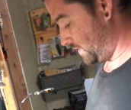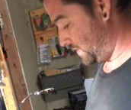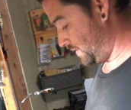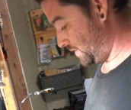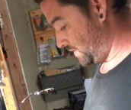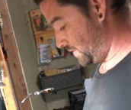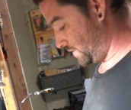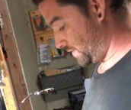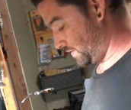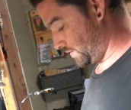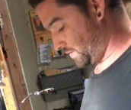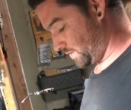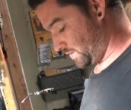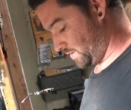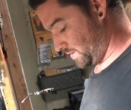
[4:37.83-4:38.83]

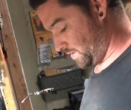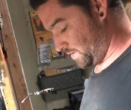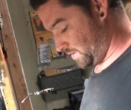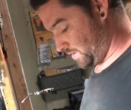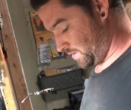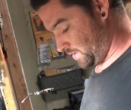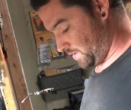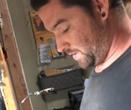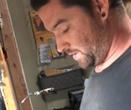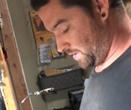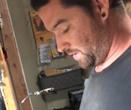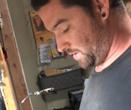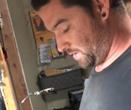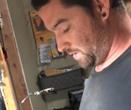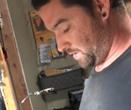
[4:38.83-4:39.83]

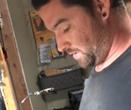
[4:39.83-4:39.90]
(silence)